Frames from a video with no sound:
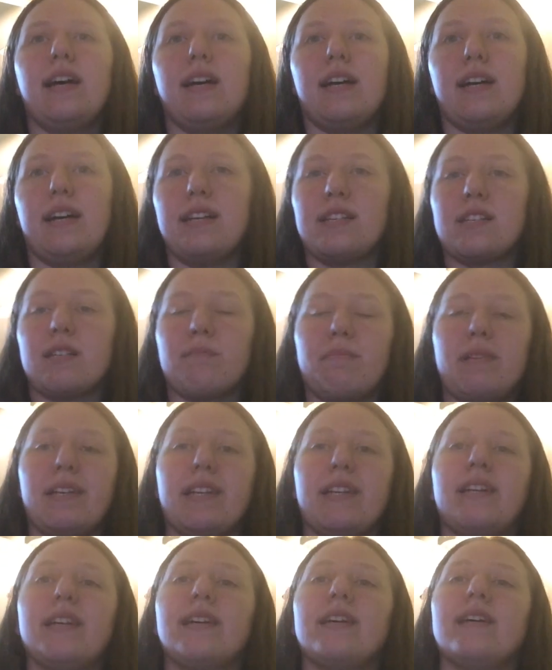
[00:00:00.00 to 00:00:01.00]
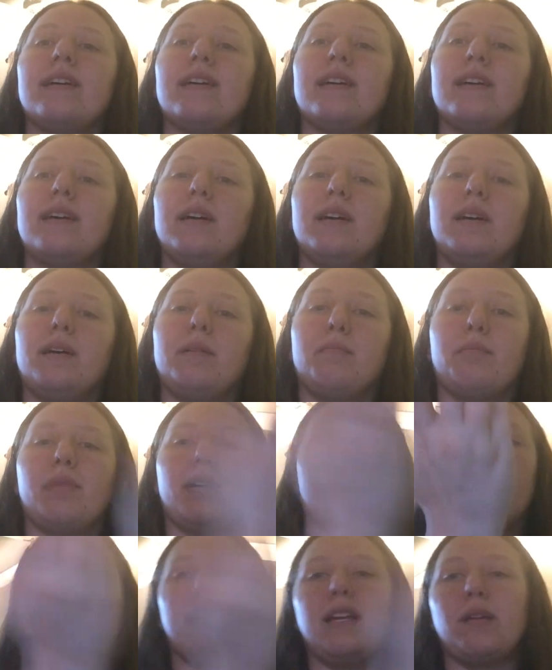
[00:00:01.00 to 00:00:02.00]
But
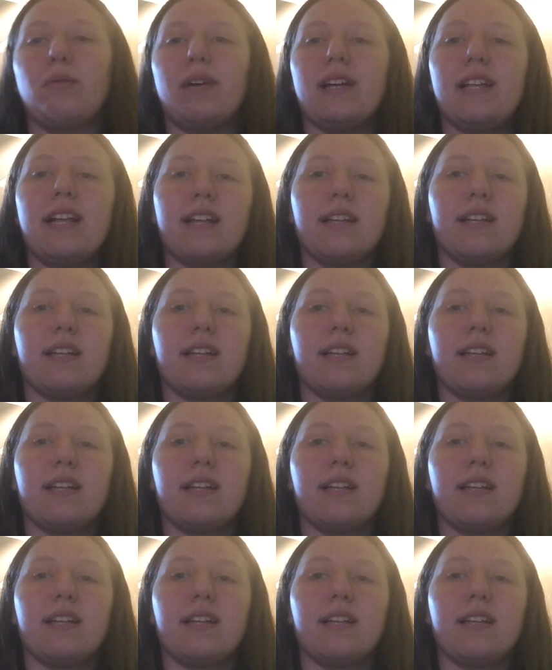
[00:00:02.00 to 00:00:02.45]
anyway,